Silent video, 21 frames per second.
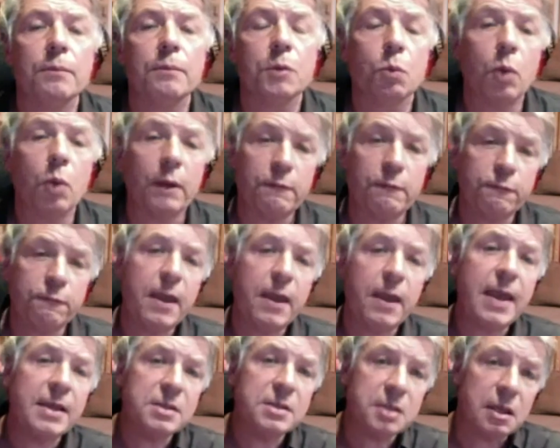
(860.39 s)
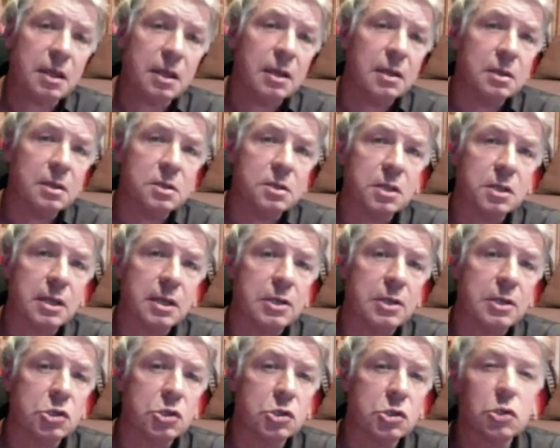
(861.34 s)
What fast is
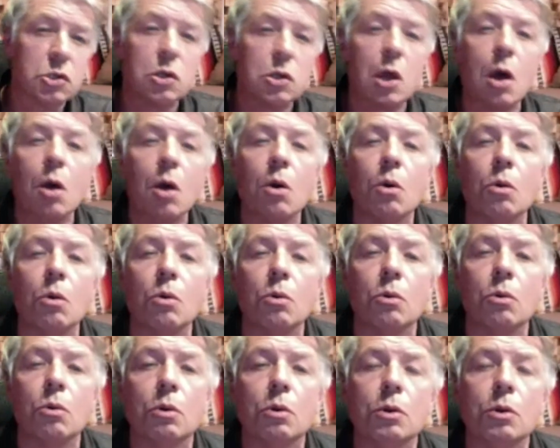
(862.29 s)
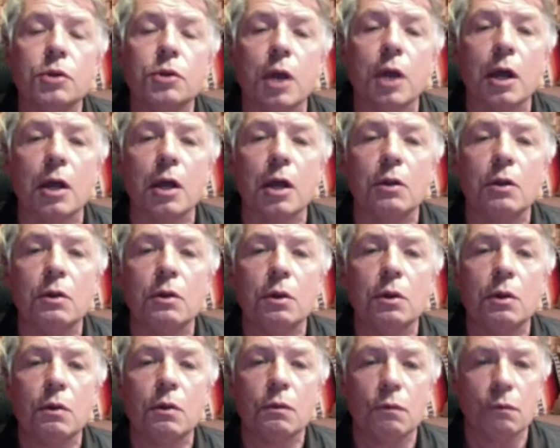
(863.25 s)
slow, done
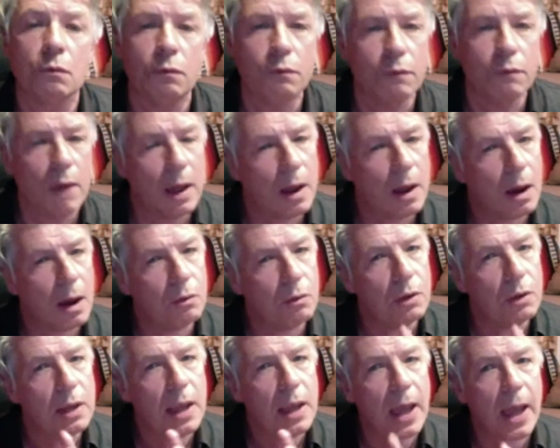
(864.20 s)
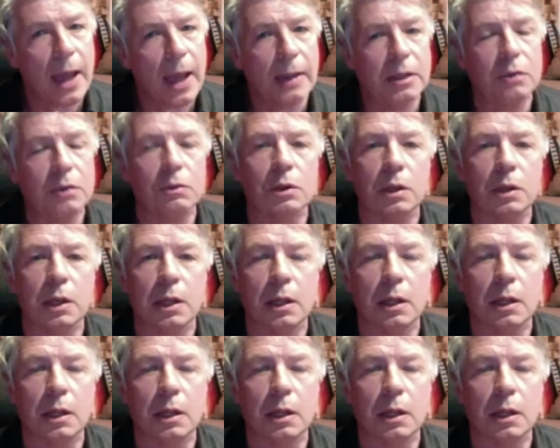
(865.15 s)
very accurately.